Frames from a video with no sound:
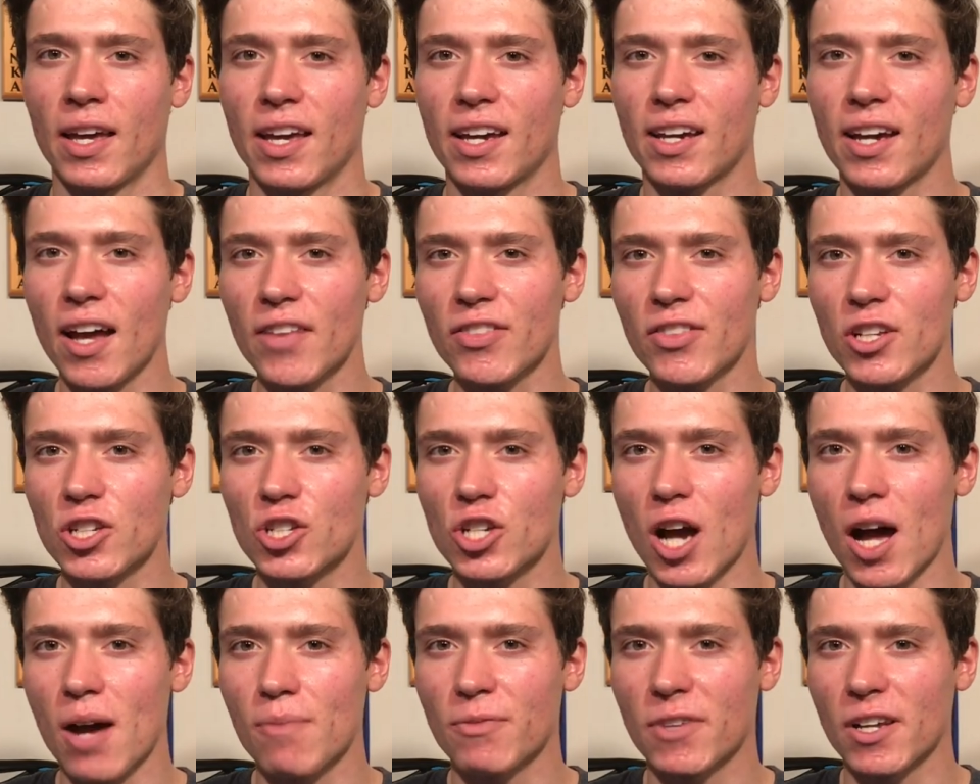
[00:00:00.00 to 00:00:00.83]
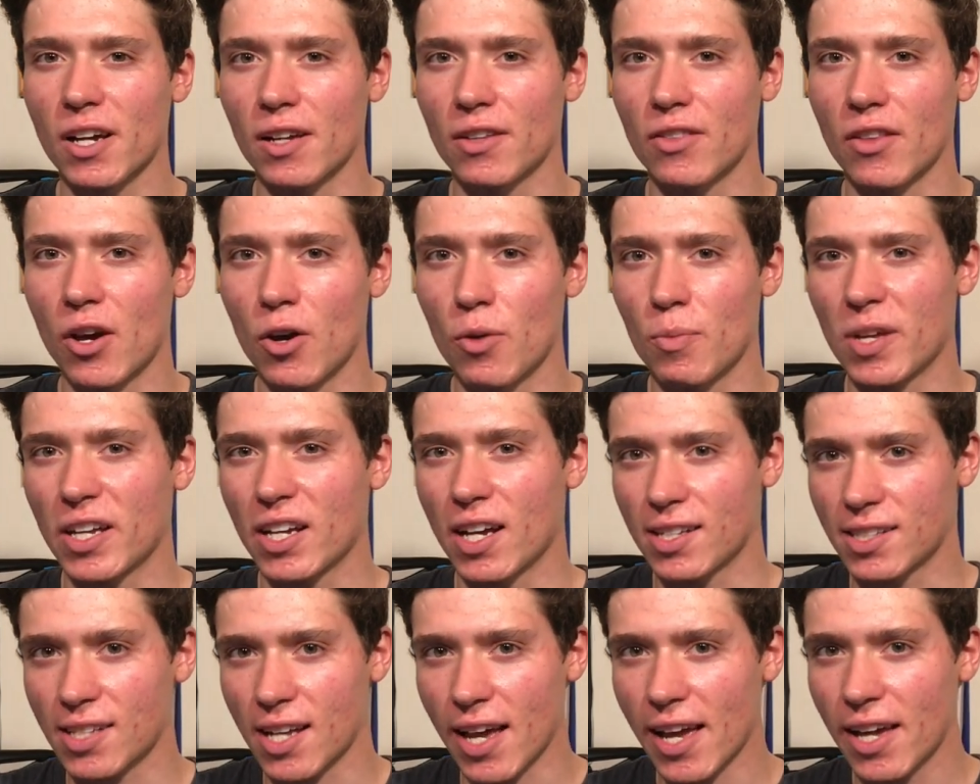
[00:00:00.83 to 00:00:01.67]
It got the job done though,
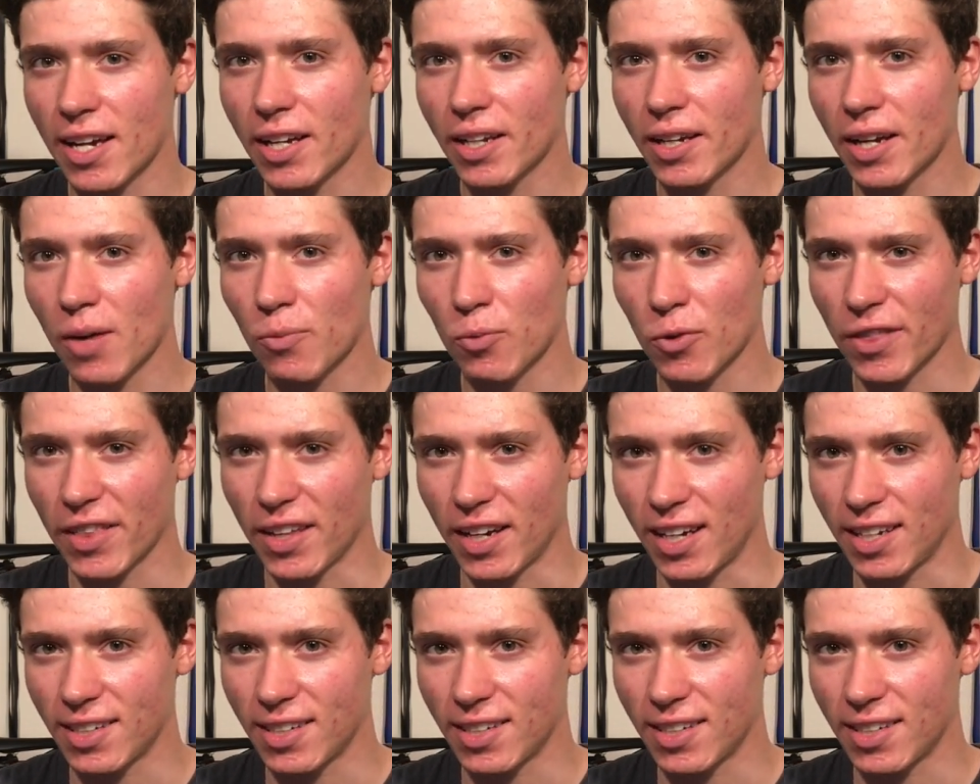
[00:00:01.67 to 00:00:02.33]
because I ended up with an